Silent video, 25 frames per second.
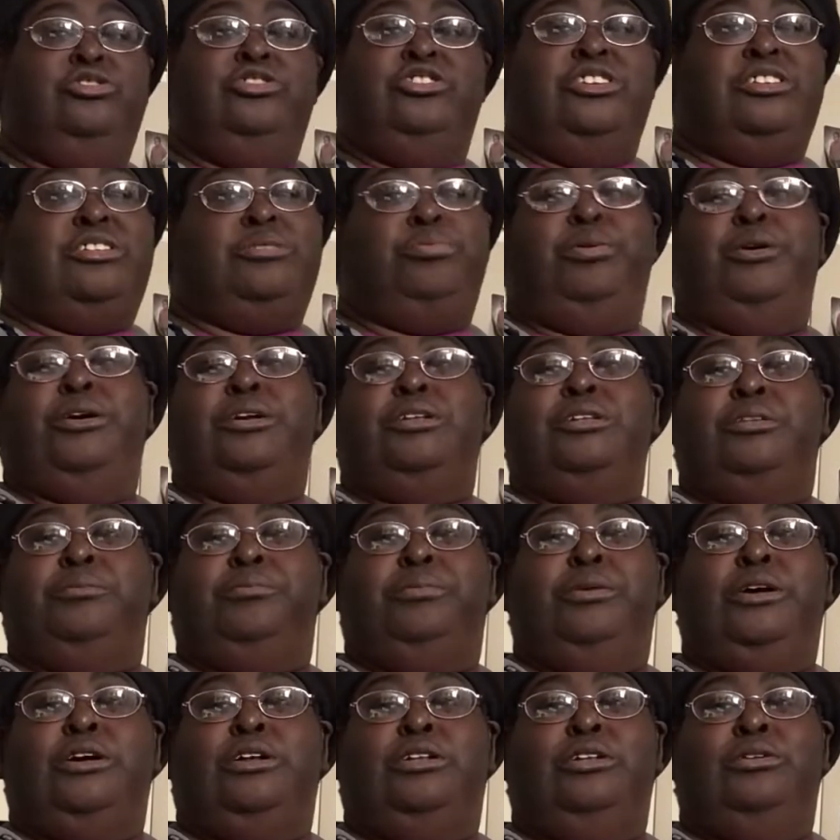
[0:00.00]
just put,
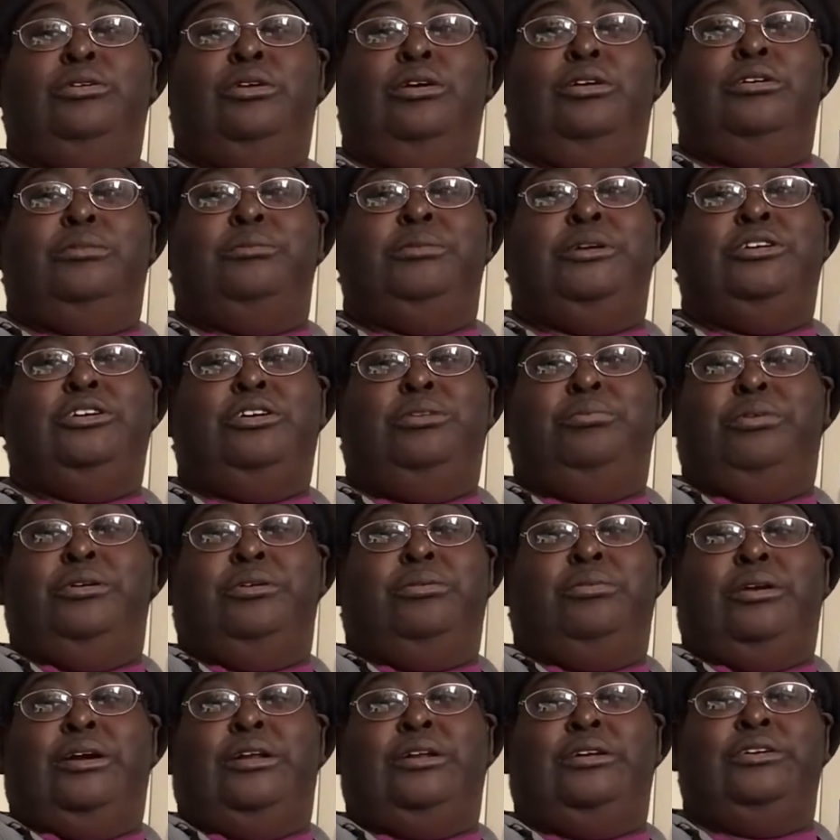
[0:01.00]
put glue on them. You can put
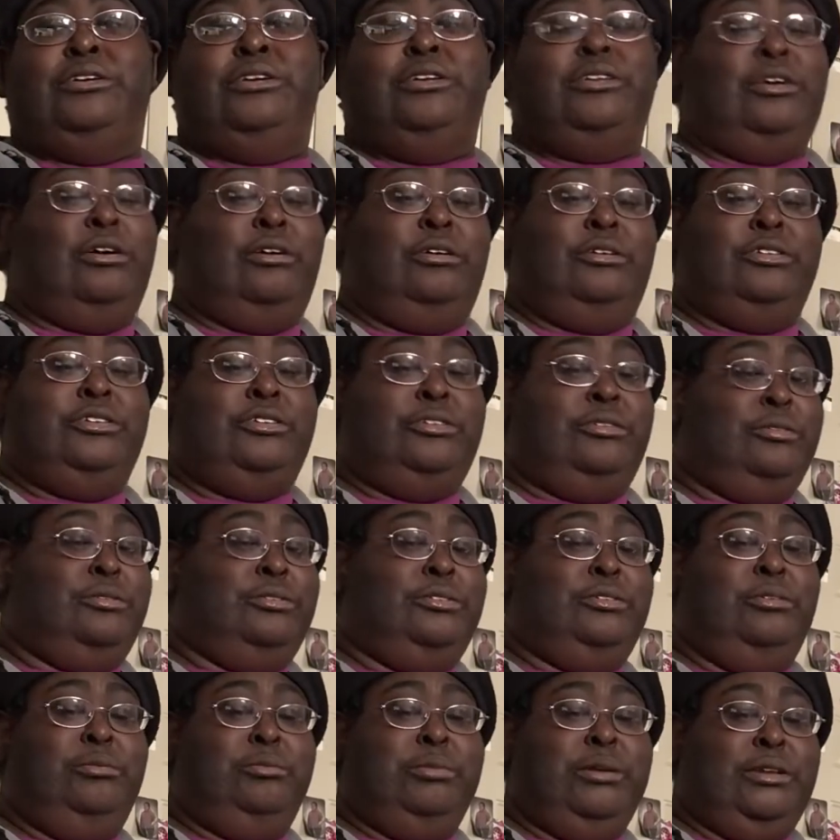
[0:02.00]
them right on your dolls. So it's
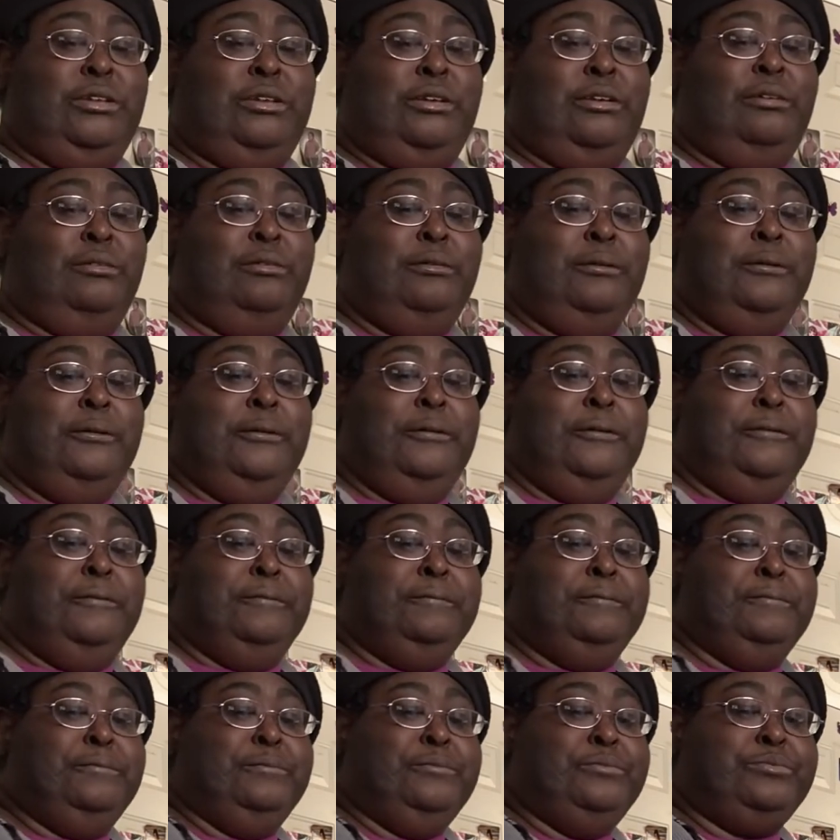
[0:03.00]
no big deal.
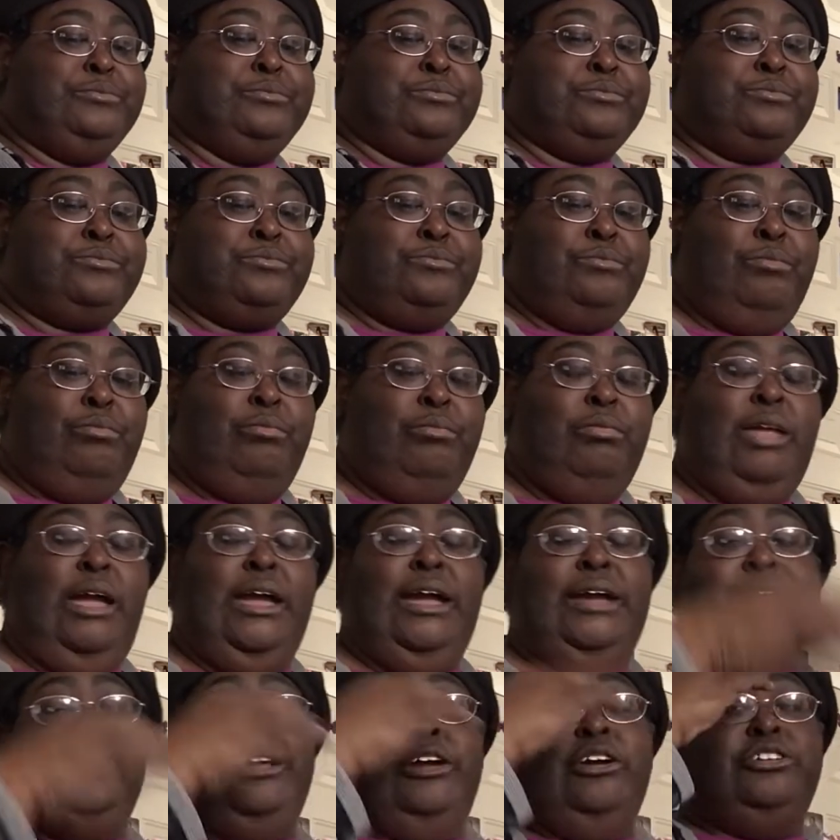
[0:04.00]

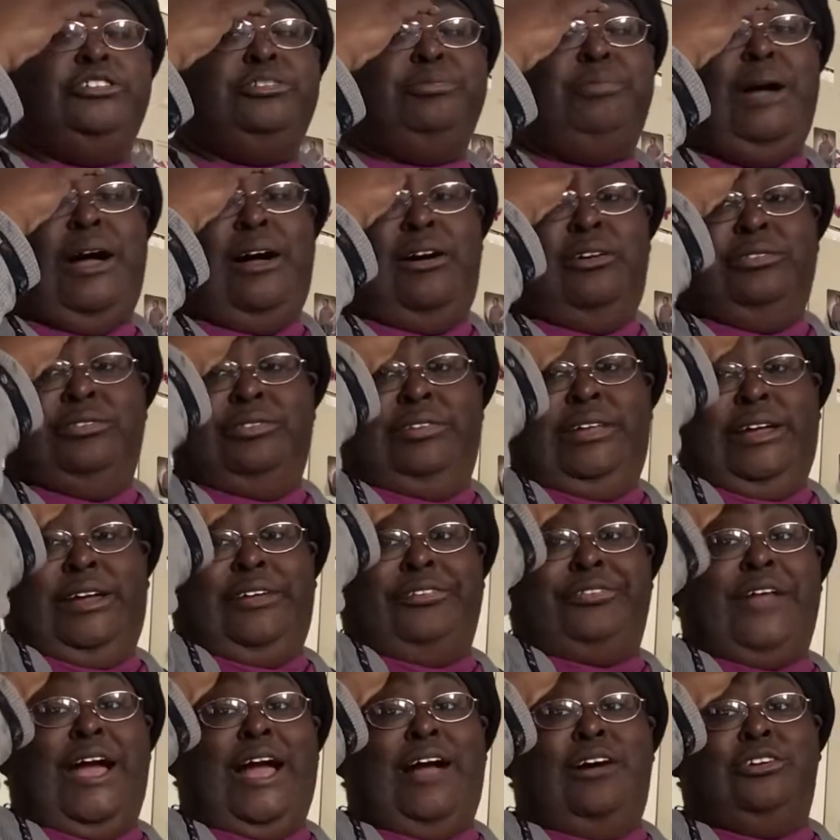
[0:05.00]
And there's about like a
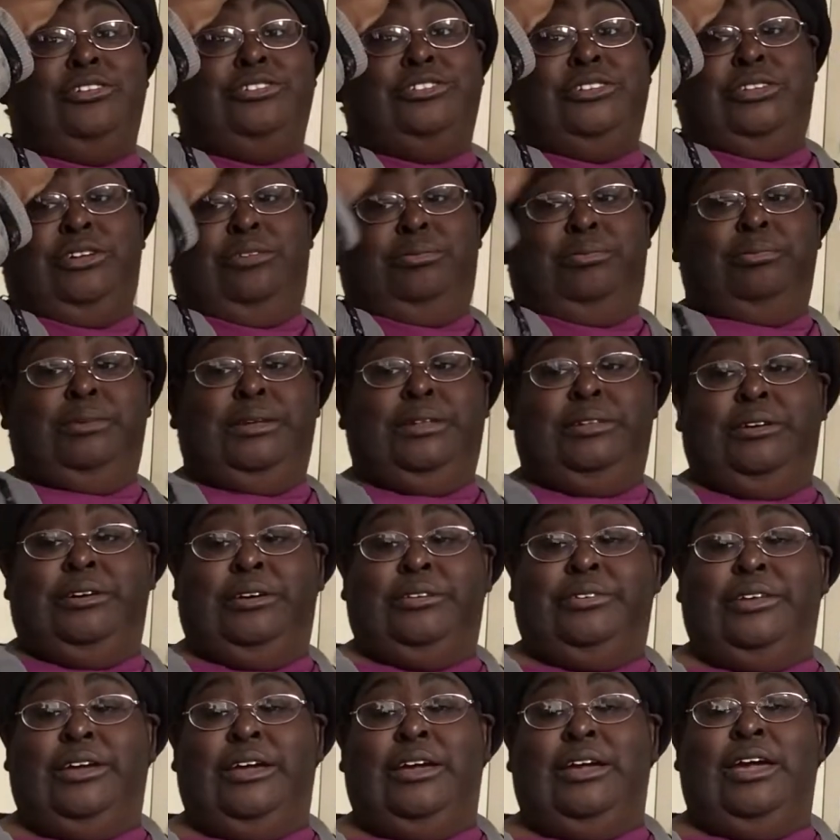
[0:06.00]
thousand of them in there, I
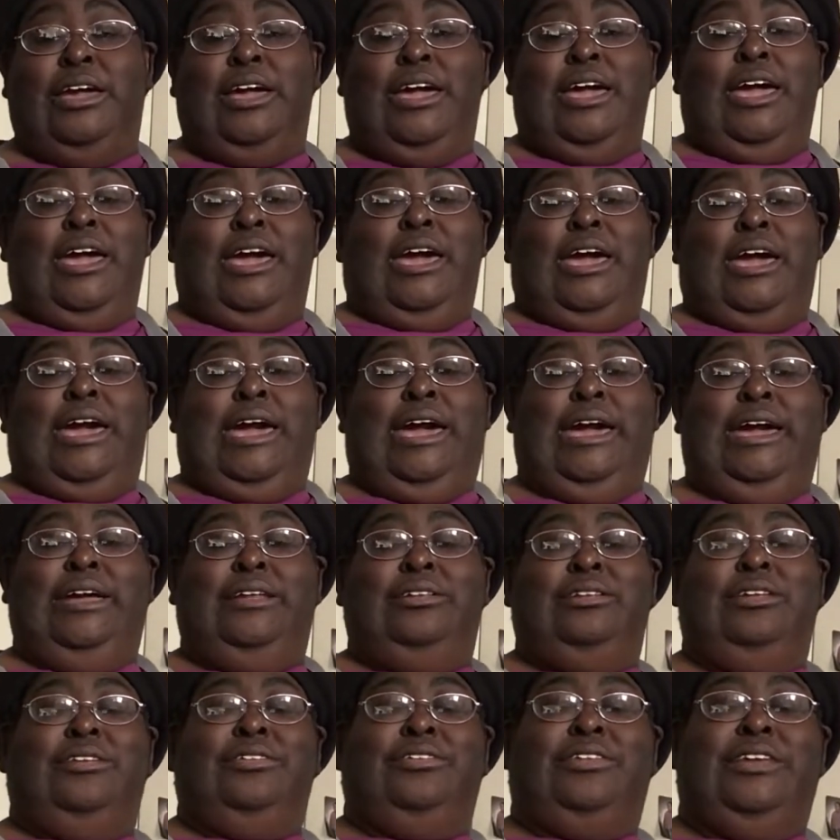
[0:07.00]
think. And
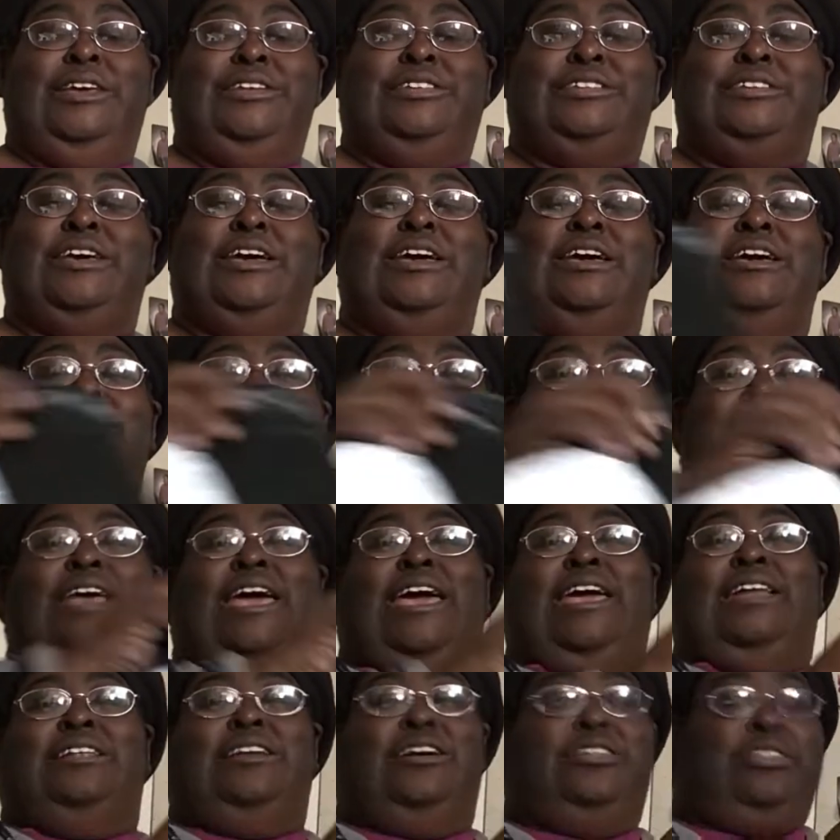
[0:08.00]
this is
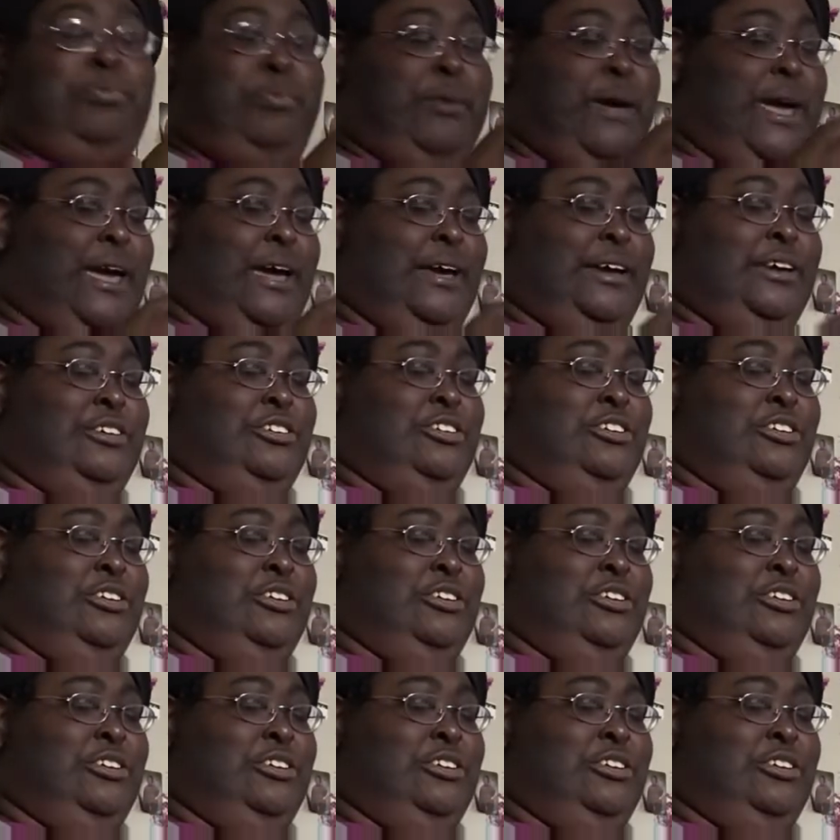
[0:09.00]
another package